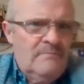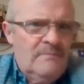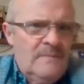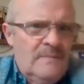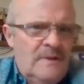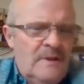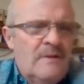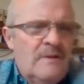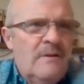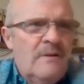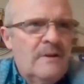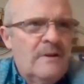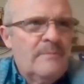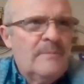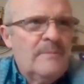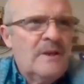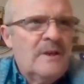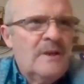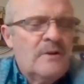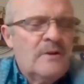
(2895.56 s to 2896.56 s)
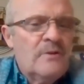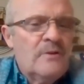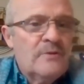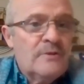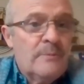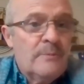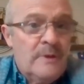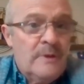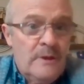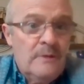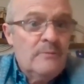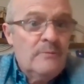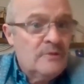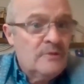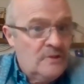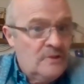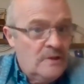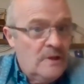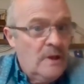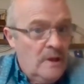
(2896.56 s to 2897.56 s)
They call him King of Country, but he
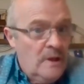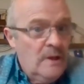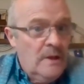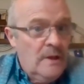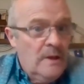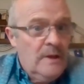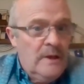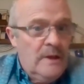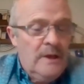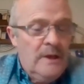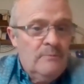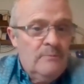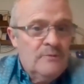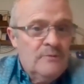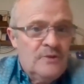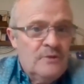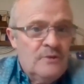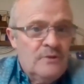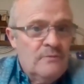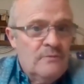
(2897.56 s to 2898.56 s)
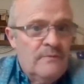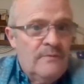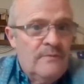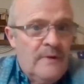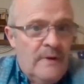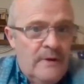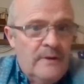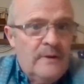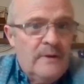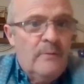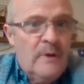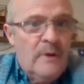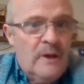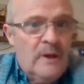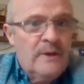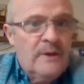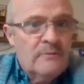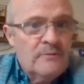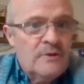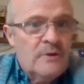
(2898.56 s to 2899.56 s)
was doing very well
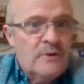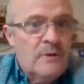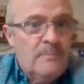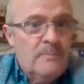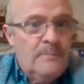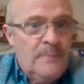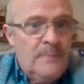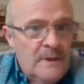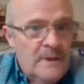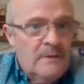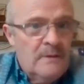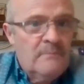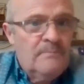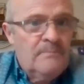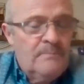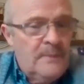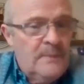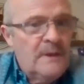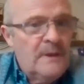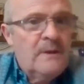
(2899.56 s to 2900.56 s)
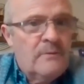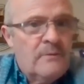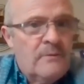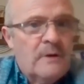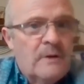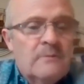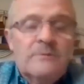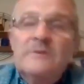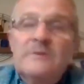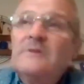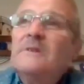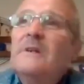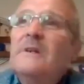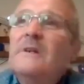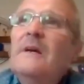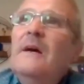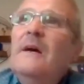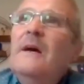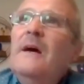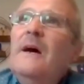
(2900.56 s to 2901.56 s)
now, drawing big crowds.
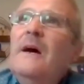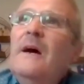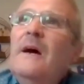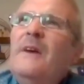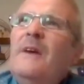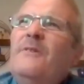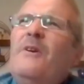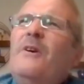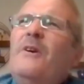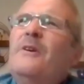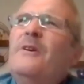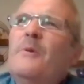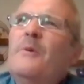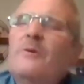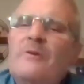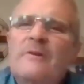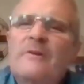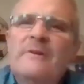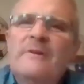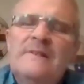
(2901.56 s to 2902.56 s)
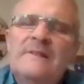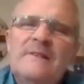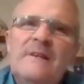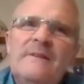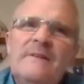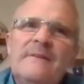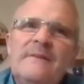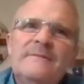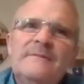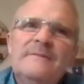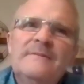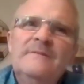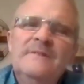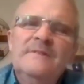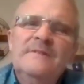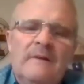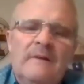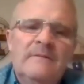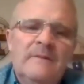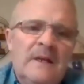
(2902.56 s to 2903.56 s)
I thought about it and I said,
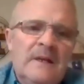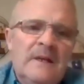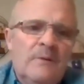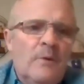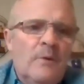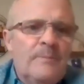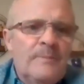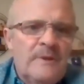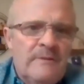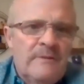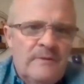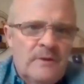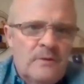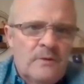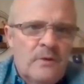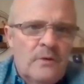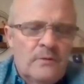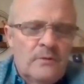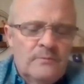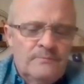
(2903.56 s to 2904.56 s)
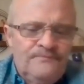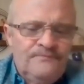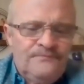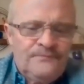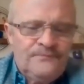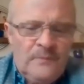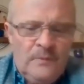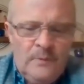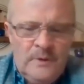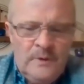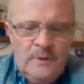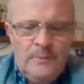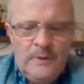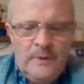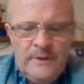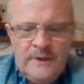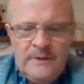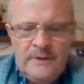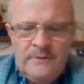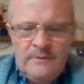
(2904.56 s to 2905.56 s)
yeah, I'll go up and give it a go. Went up
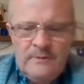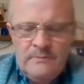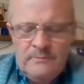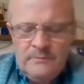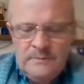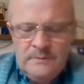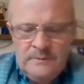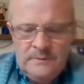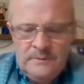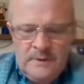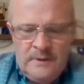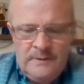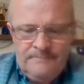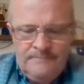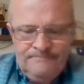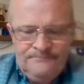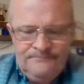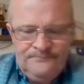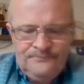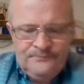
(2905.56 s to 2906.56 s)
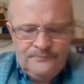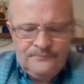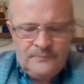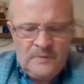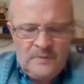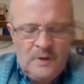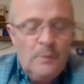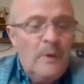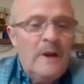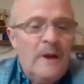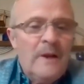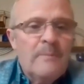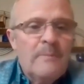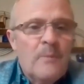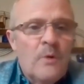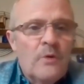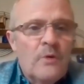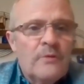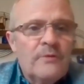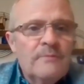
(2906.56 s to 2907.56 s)
one night to the Well in
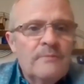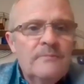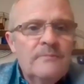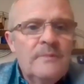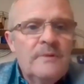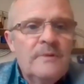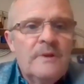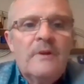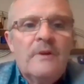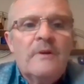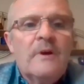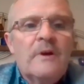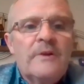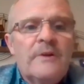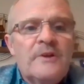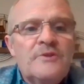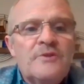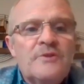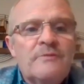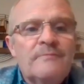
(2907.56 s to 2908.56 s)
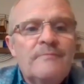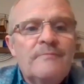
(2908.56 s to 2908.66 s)
Moat, did an audition.